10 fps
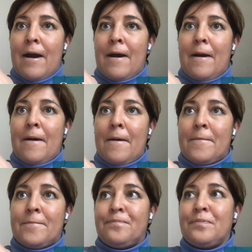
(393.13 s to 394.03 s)

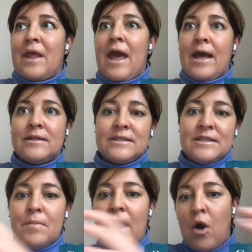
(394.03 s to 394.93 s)
and
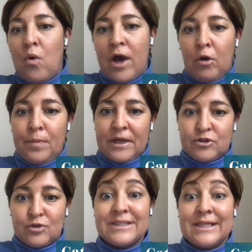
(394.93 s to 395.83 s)
somehow helping
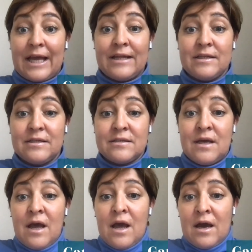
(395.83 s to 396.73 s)
translate it
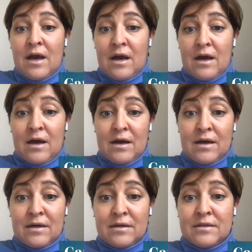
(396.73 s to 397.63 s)

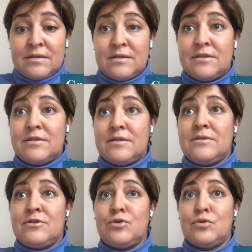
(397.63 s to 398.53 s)
uh,
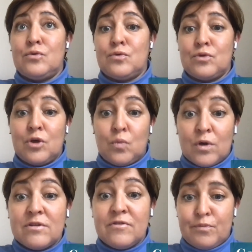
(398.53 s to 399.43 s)
to the
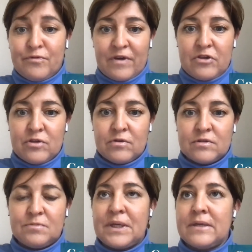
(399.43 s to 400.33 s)
world of
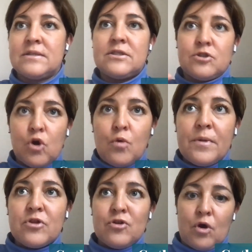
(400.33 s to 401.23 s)
professionals because so
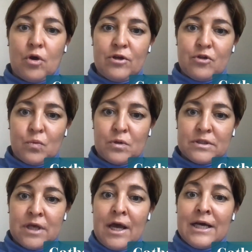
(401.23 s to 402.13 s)
much knowledge
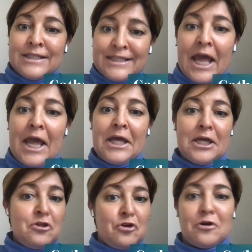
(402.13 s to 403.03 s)
was staying
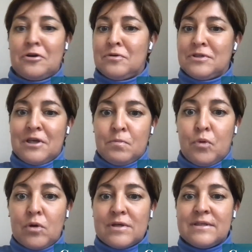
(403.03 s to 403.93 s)
in journals, in
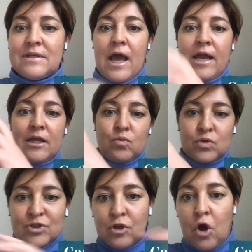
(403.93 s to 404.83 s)
books, and it
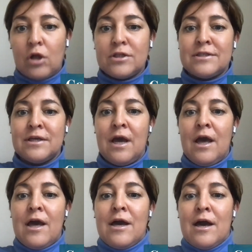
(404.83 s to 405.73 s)
was not
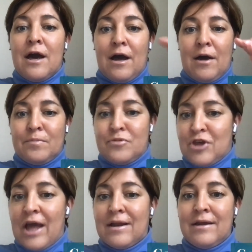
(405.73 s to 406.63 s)

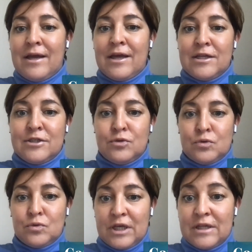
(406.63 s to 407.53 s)
channeling
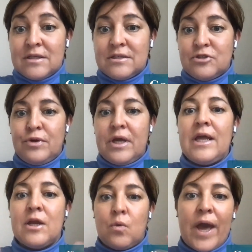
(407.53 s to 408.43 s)
into the industry
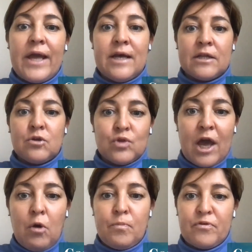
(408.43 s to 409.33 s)
in a way that could
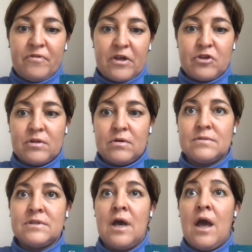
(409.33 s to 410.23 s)
help
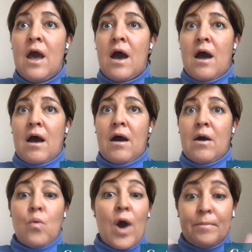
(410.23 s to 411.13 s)
professionals.
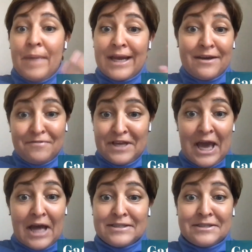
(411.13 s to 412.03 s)
While many of
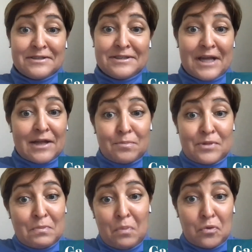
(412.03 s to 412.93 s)
the answers that
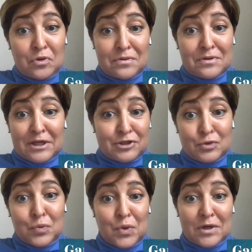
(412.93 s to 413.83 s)
the
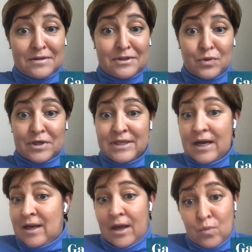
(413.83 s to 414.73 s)
two worlds were
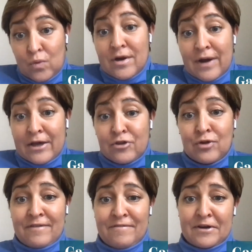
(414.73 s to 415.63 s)
tackling were
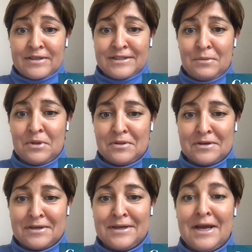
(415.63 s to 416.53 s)
actually very
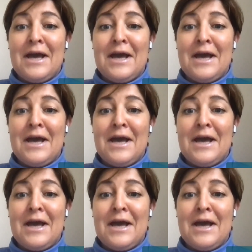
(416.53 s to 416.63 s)
similar.